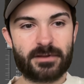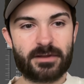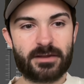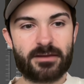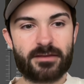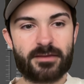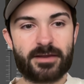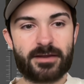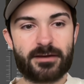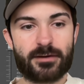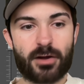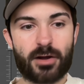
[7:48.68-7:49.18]

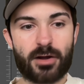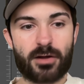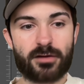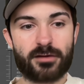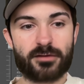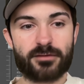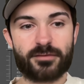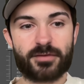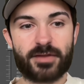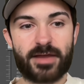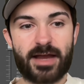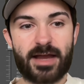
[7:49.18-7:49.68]
Then all
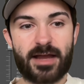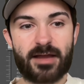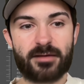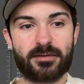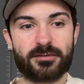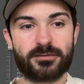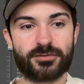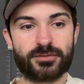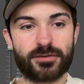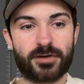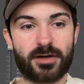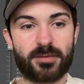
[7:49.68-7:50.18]
of that
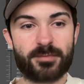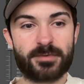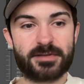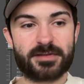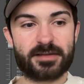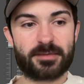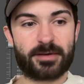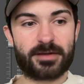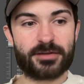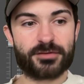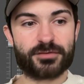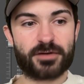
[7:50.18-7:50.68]
drum is on
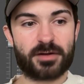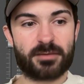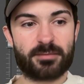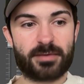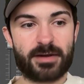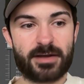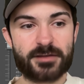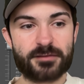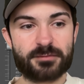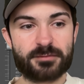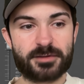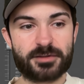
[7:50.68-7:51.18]
my drum
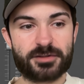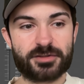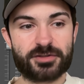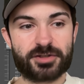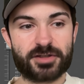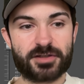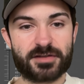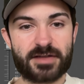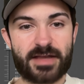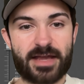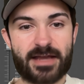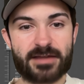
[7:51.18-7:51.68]
bus, which
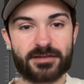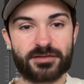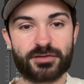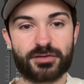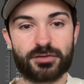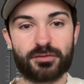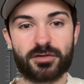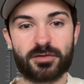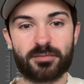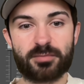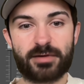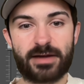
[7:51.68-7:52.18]
just has
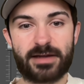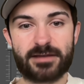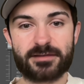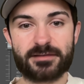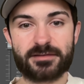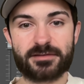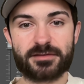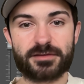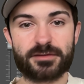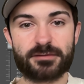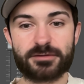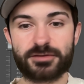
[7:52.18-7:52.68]
2
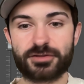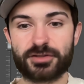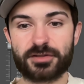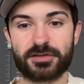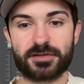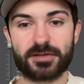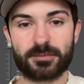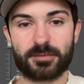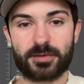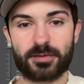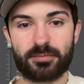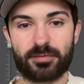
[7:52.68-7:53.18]
compressors. So it's just
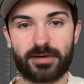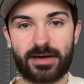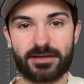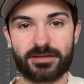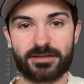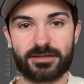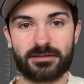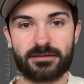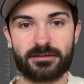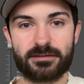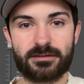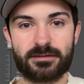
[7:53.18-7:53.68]
some
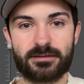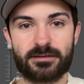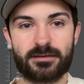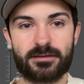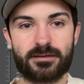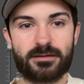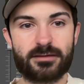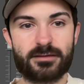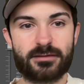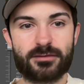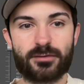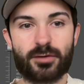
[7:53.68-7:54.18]
compression.
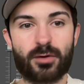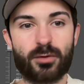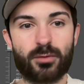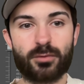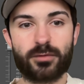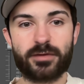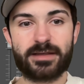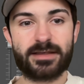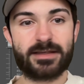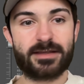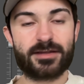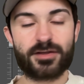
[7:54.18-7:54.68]
No
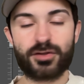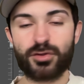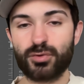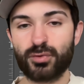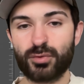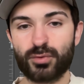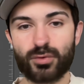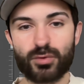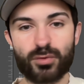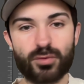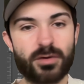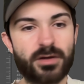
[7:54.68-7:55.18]

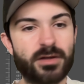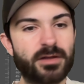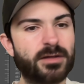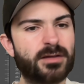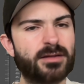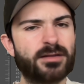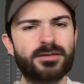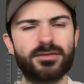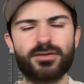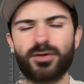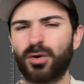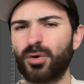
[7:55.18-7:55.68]
EQ,
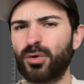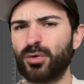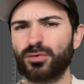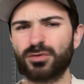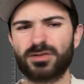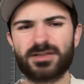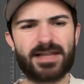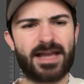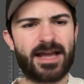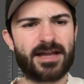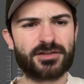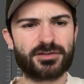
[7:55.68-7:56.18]
no
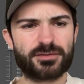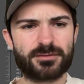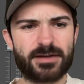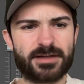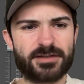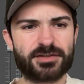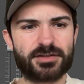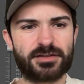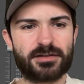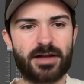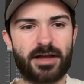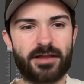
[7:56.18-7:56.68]

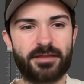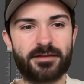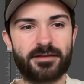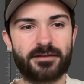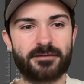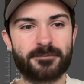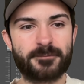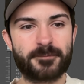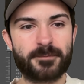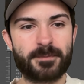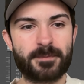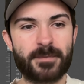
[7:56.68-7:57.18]
saturation, nothing.
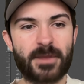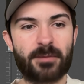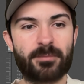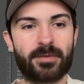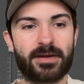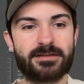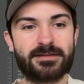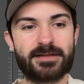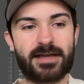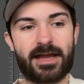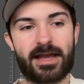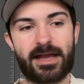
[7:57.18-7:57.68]
My
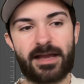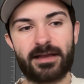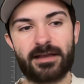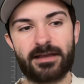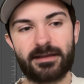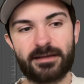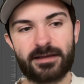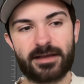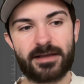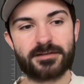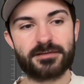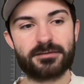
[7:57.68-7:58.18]
tag
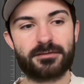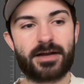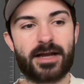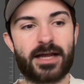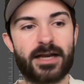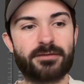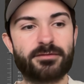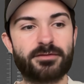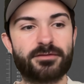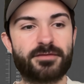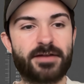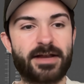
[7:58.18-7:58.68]
has a lot
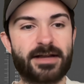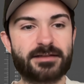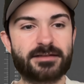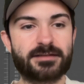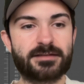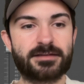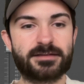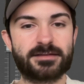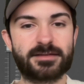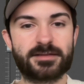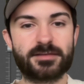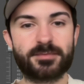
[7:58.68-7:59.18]
of effects
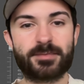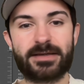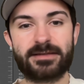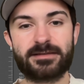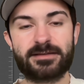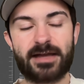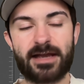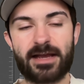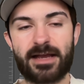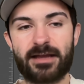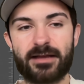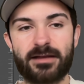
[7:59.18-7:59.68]
because it's my
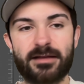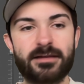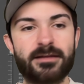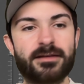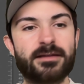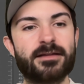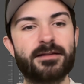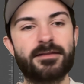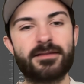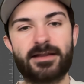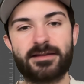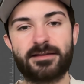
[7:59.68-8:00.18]
tag.
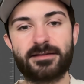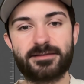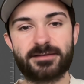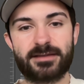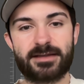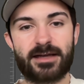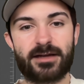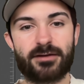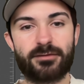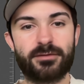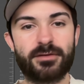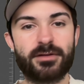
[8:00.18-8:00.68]
That doesn't
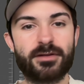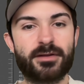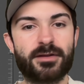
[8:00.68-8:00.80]
count.